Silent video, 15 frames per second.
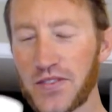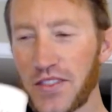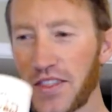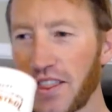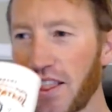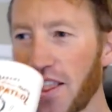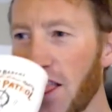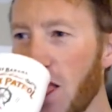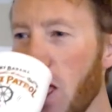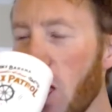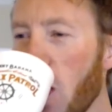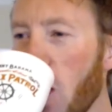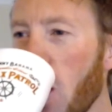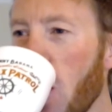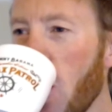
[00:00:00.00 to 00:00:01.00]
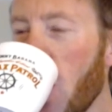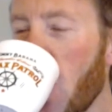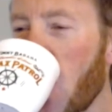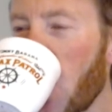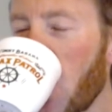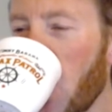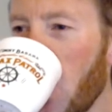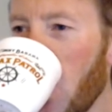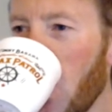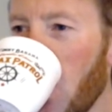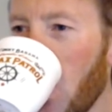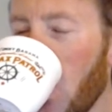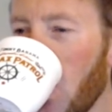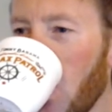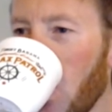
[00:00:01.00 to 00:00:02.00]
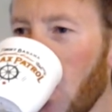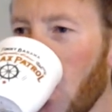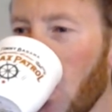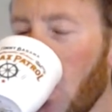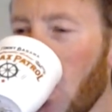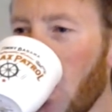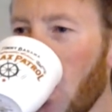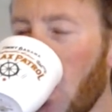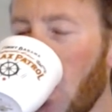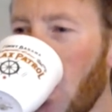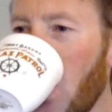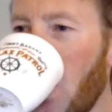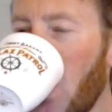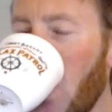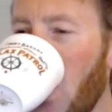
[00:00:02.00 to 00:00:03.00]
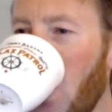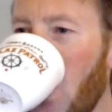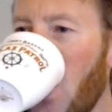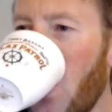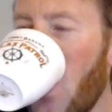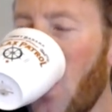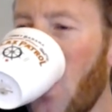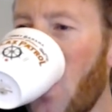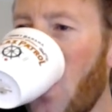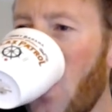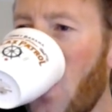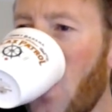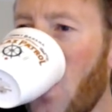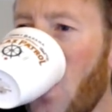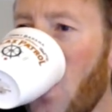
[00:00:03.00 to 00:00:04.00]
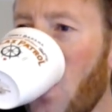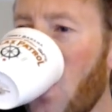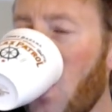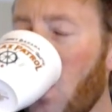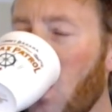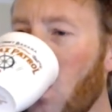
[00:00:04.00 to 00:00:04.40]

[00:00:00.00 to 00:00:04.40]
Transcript: Nobody speaks.